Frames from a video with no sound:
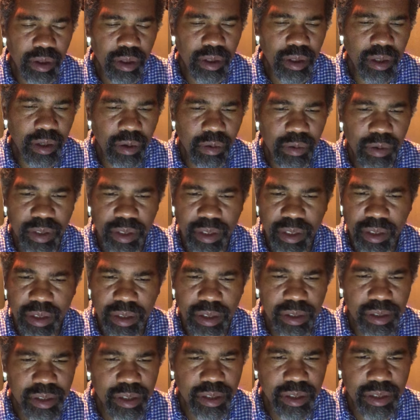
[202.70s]
And then
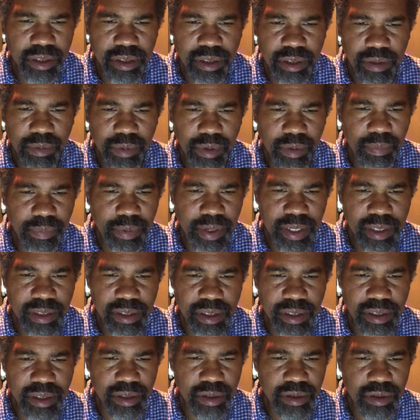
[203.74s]
this is just some of the
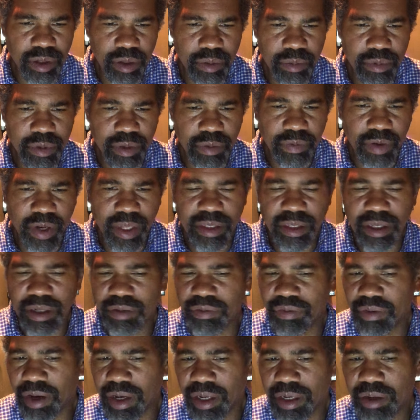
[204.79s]
basics in terms of
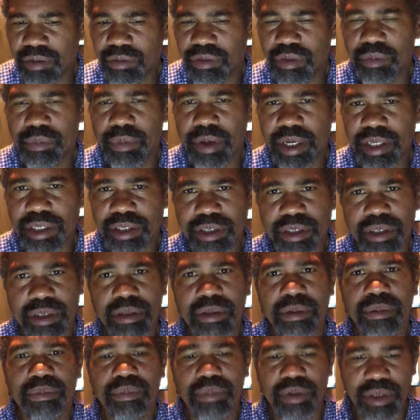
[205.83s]
identifying
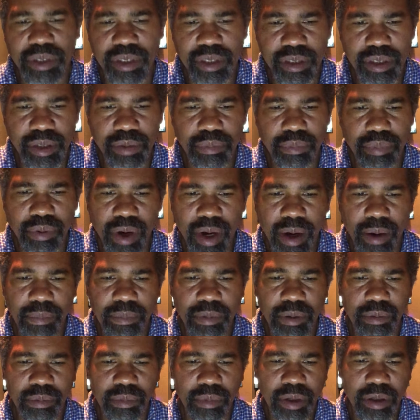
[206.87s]
information, presenting
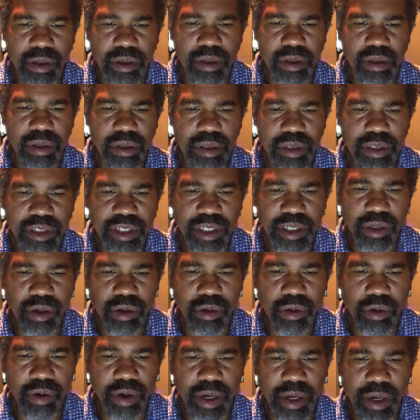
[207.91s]
problem, the
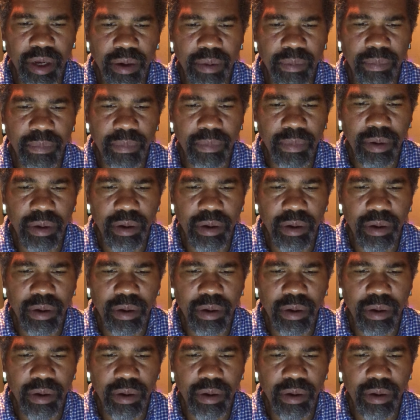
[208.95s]
genogram,